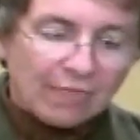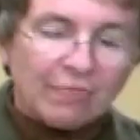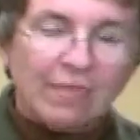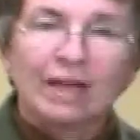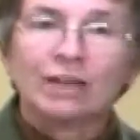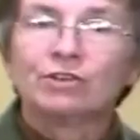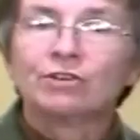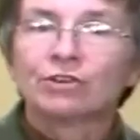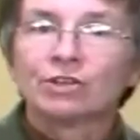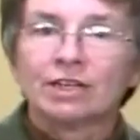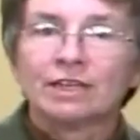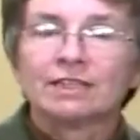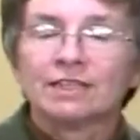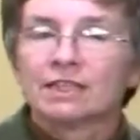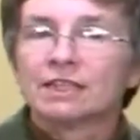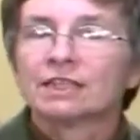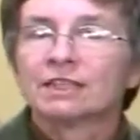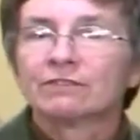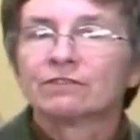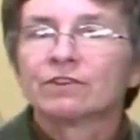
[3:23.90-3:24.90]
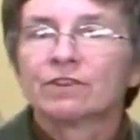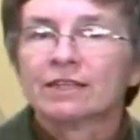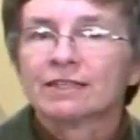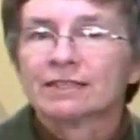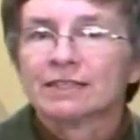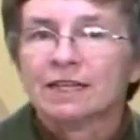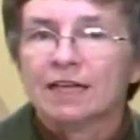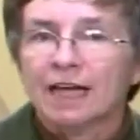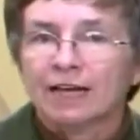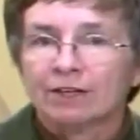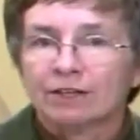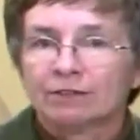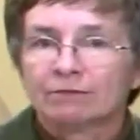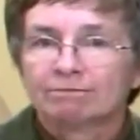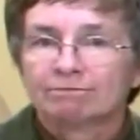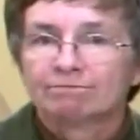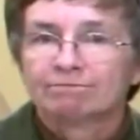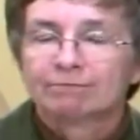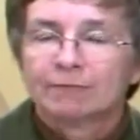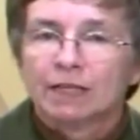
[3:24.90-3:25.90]
Then you're going to deliver this letter.
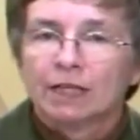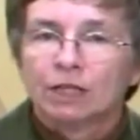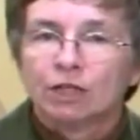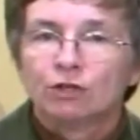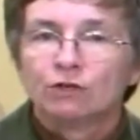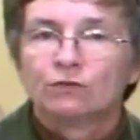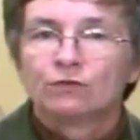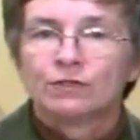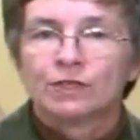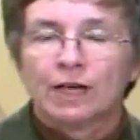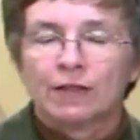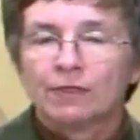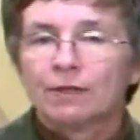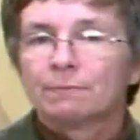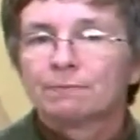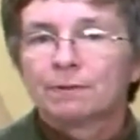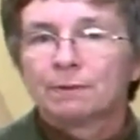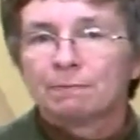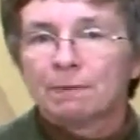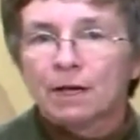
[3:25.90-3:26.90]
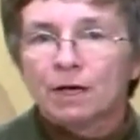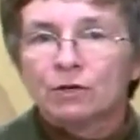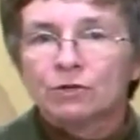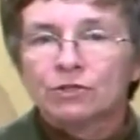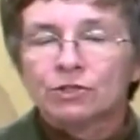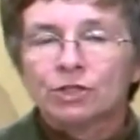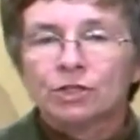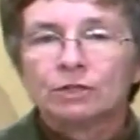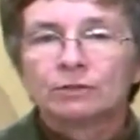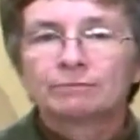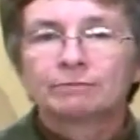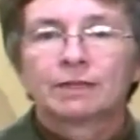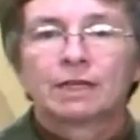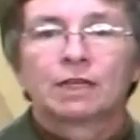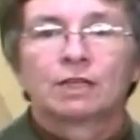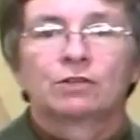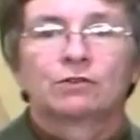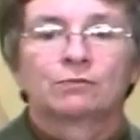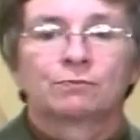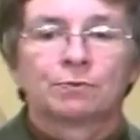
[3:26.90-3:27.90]
You've done the proposal,
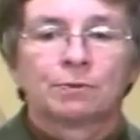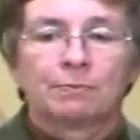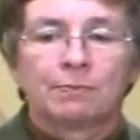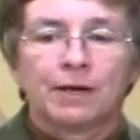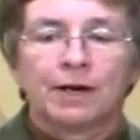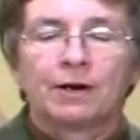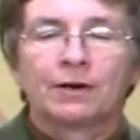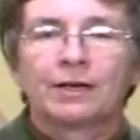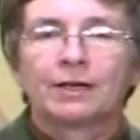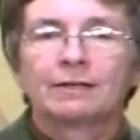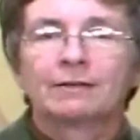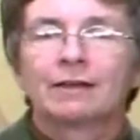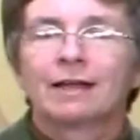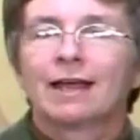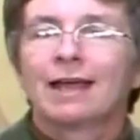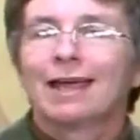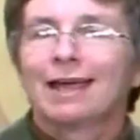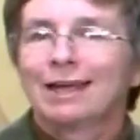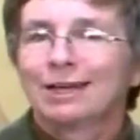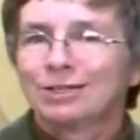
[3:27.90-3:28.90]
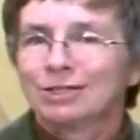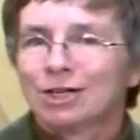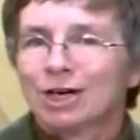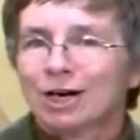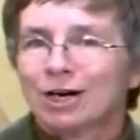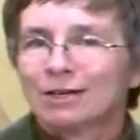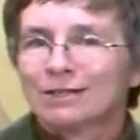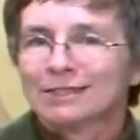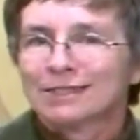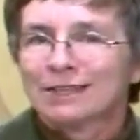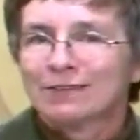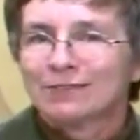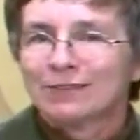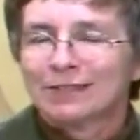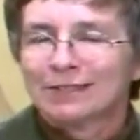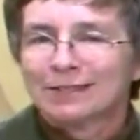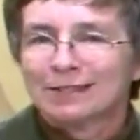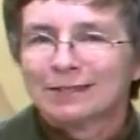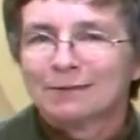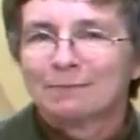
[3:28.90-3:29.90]
you've prepared it, HR has given
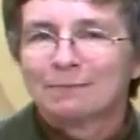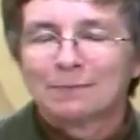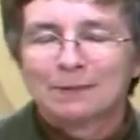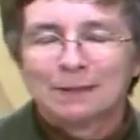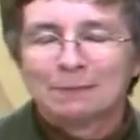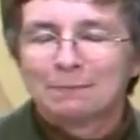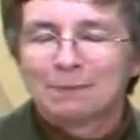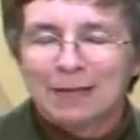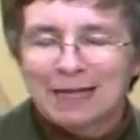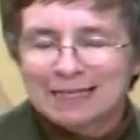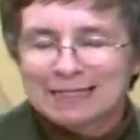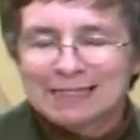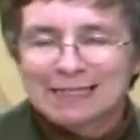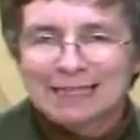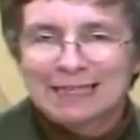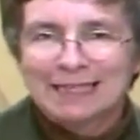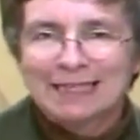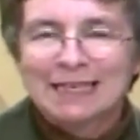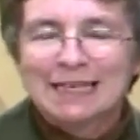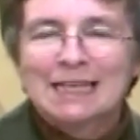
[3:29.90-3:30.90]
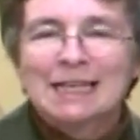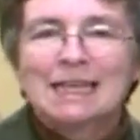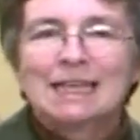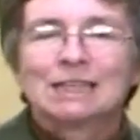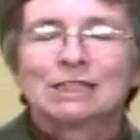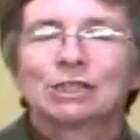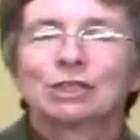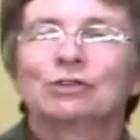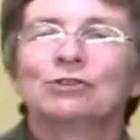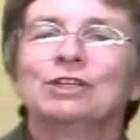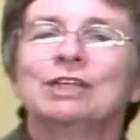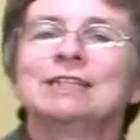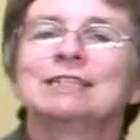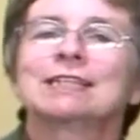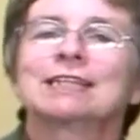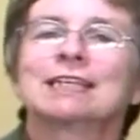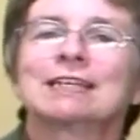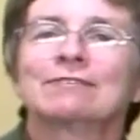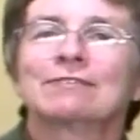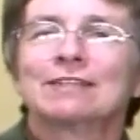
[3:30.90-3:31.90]
it the blessing, so you need
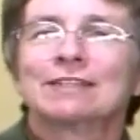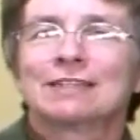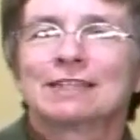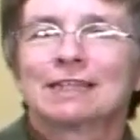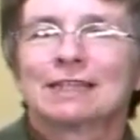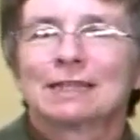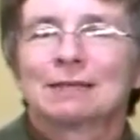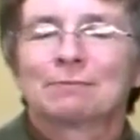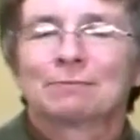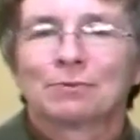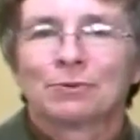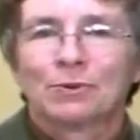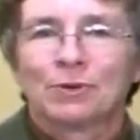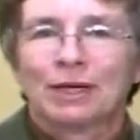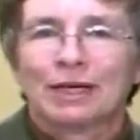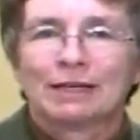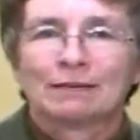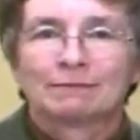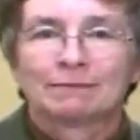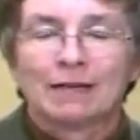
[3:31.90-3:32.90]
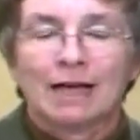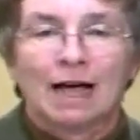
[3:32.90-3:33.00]
to give it to the employee.